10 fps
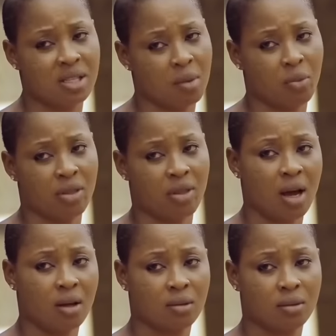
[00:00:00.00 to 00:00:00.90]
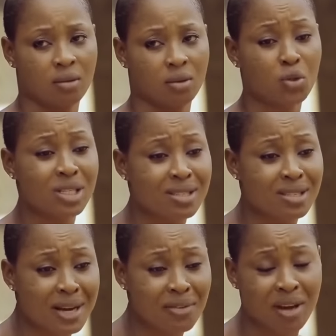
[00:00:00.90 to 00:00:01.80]
better, brother. You
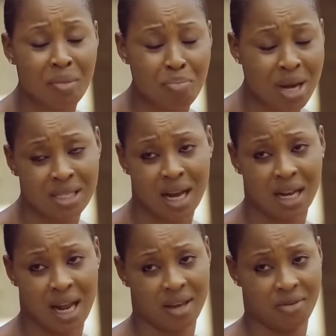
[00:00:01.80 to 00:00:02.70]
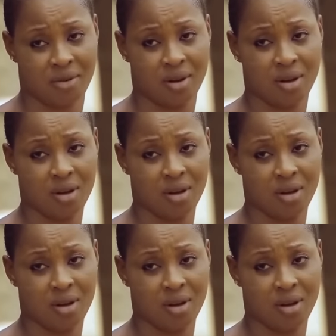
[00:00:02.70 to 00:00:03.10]
deserve a better life.